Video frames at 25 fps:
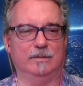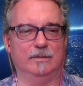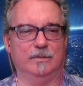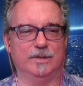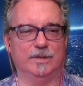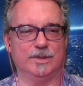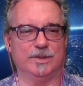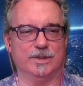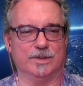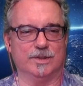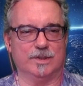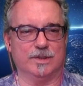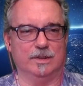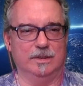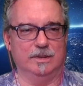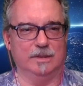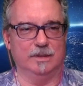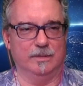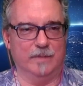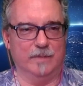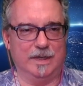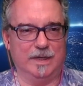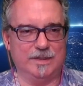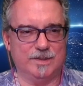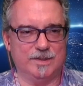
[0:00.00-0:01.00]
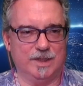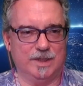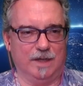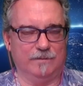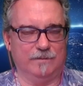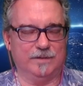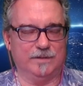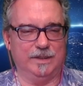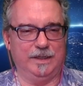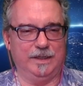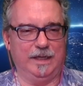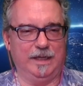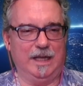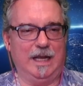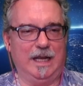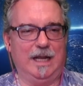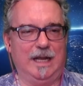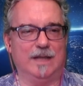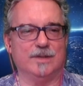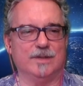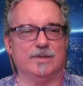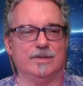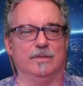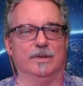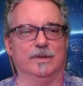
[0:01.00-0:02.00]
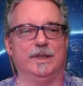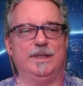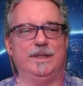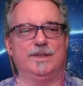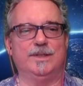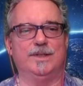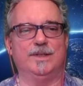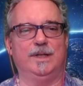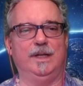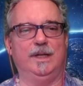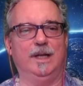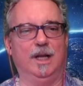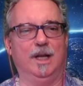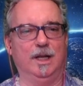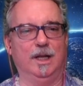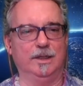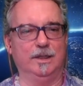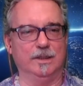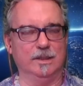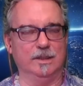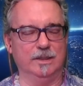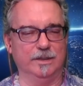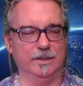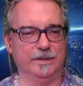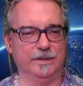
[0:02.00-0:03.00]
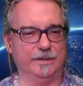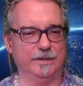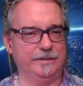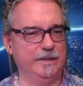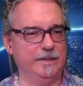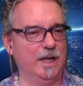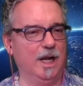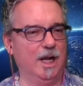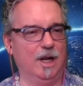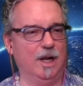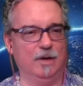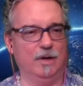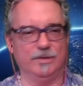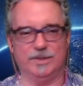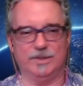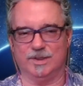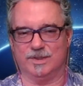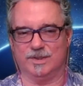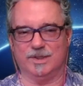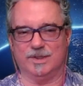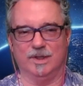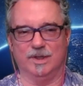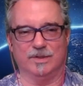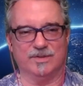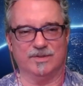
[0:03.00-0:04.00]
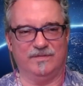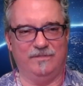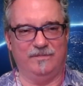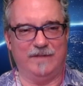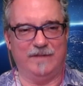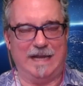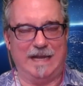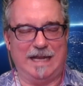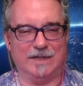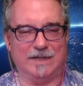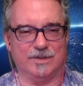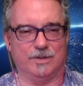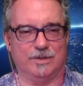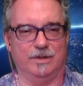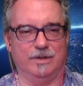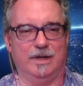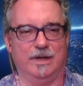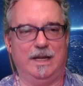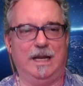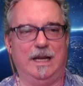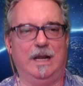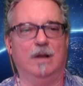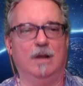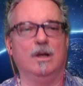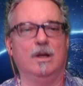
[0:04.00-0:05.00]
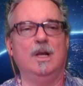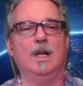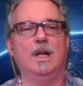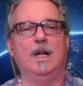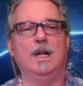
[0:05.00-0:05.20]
which is clear myself to yes, release any unclear to no. It just goes faster now.